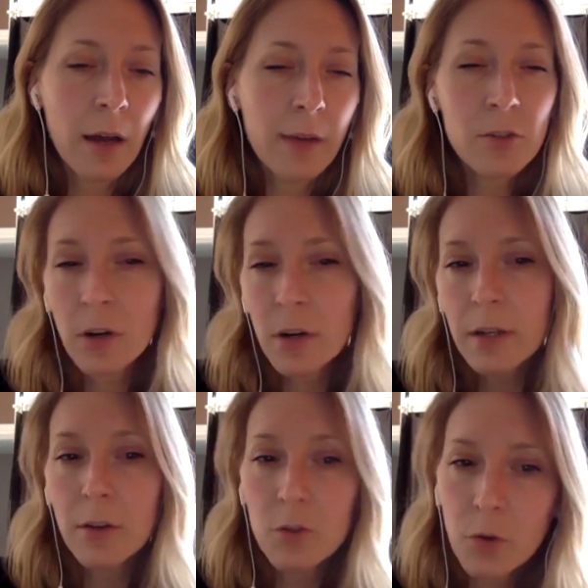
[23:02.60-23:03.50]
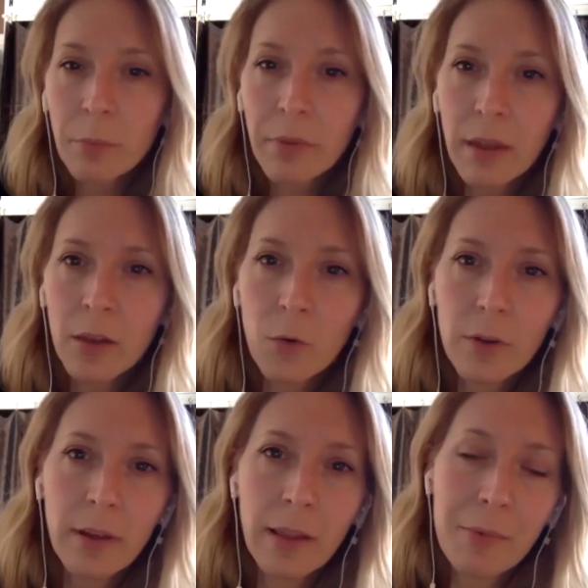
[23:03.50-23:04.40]
started enjoying playing
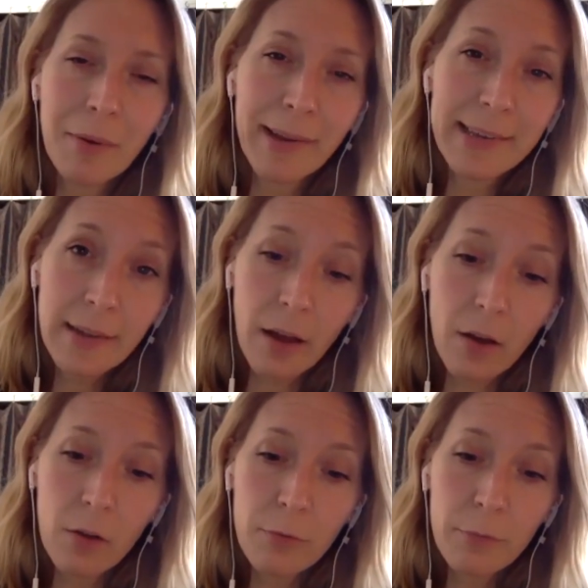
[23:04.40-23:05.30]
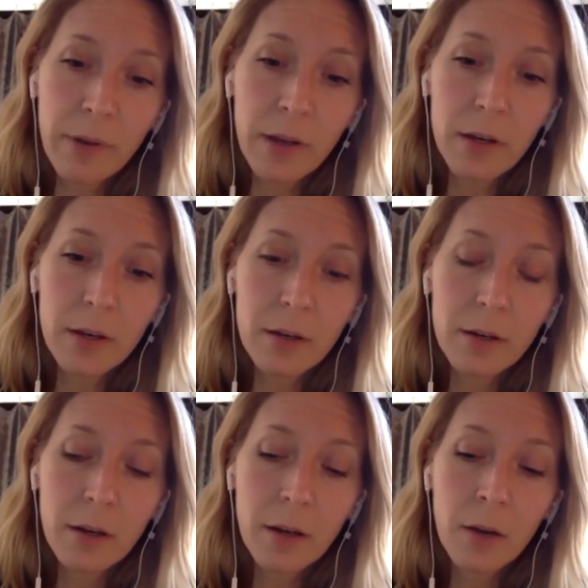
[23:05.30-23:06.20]
ukulele by myself, but
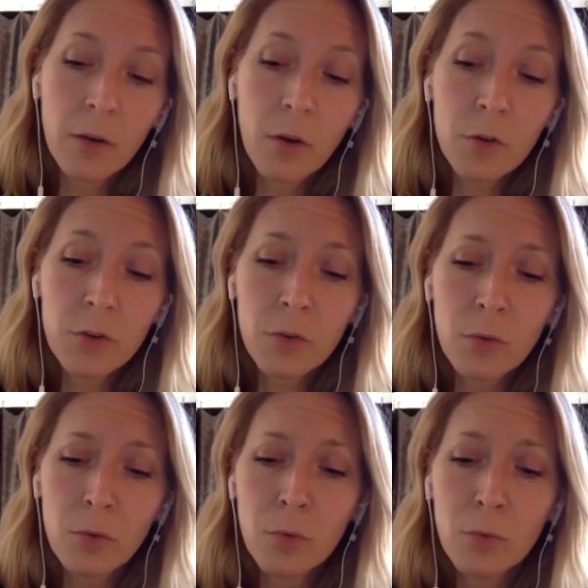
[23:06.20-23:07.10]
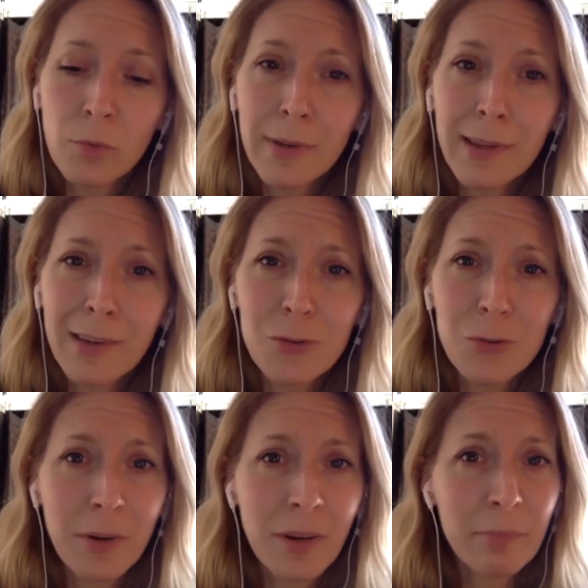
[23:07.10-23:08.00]
I also really
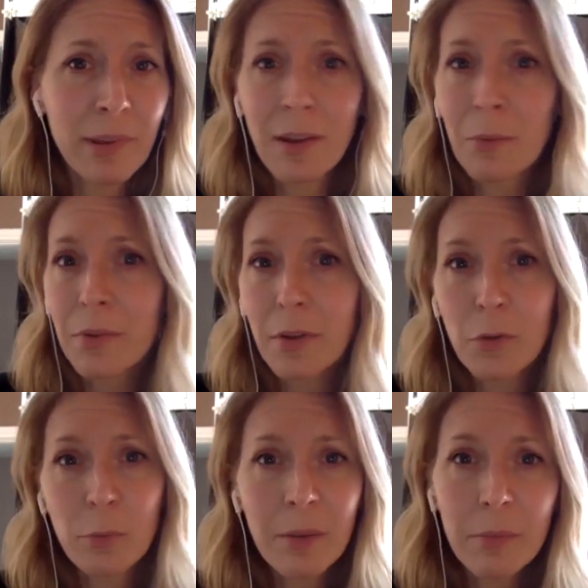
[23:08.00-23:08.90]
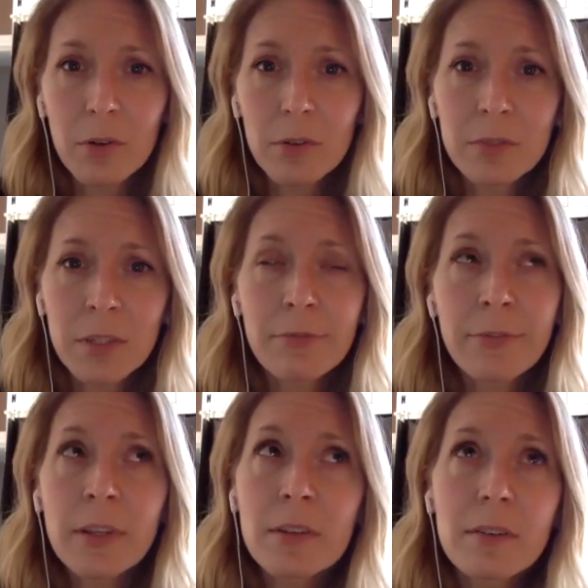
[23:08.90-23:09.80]
enjoy playing with other people. It
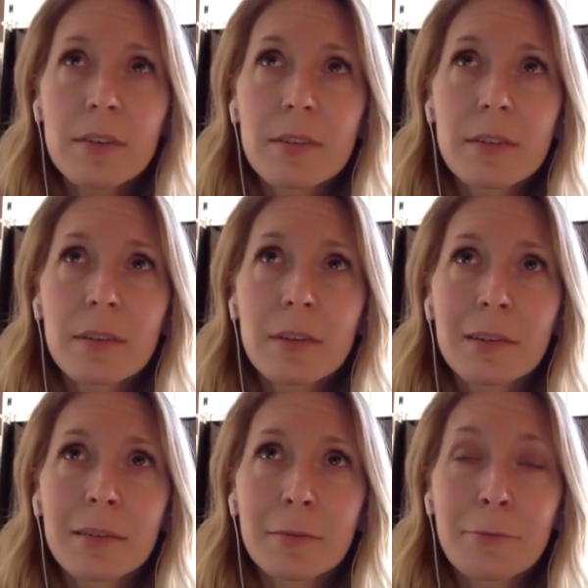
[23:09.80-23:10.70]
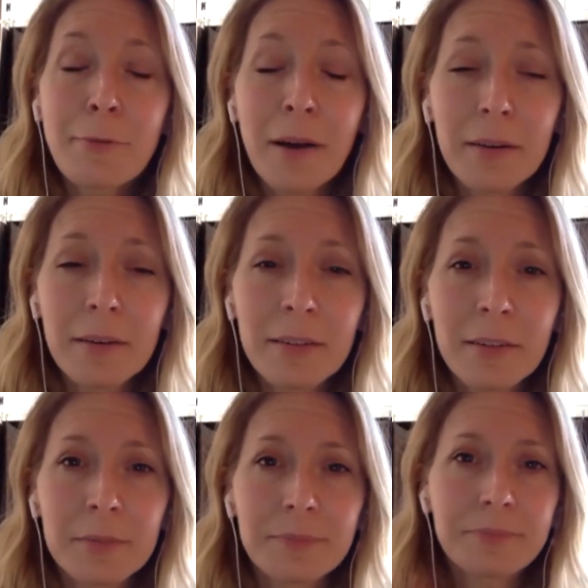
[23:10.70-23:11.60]
feels fun
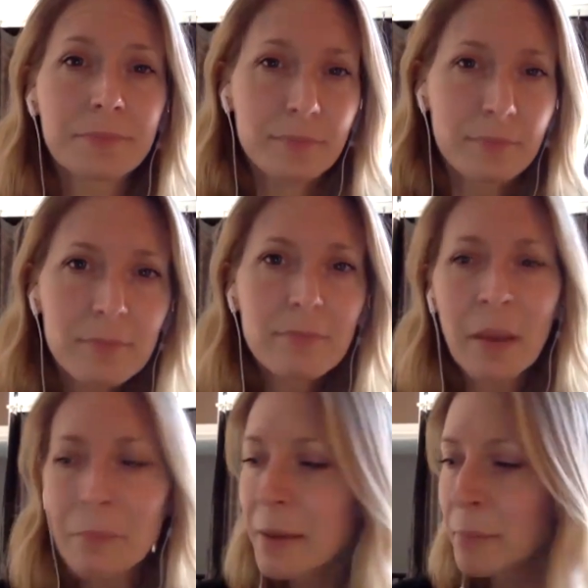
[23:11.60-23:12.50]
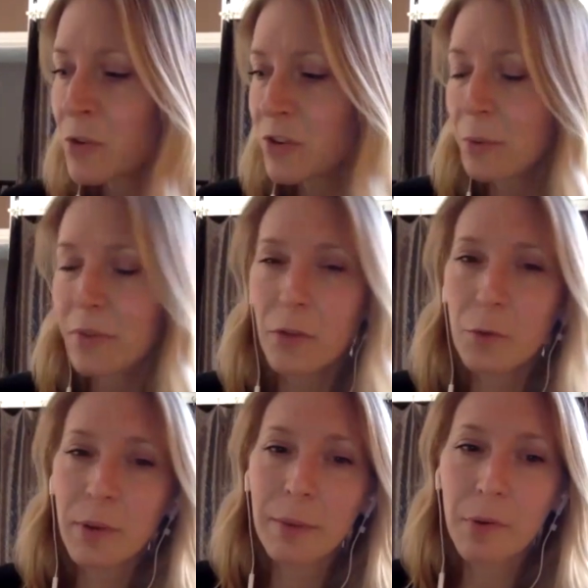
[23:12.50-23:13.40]
to make music with other
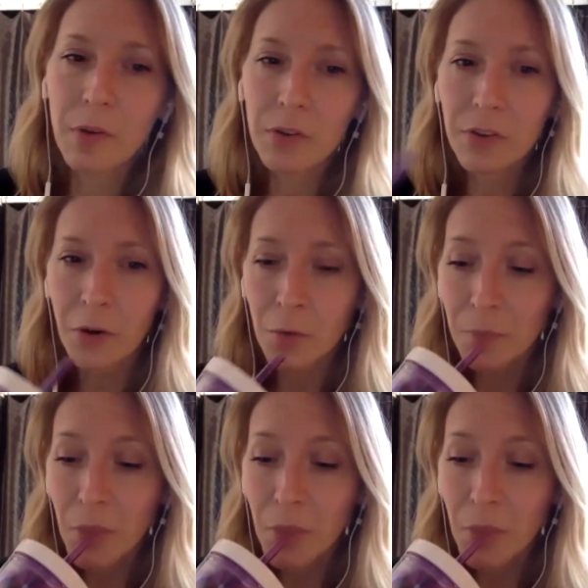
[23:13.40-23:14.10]
people. So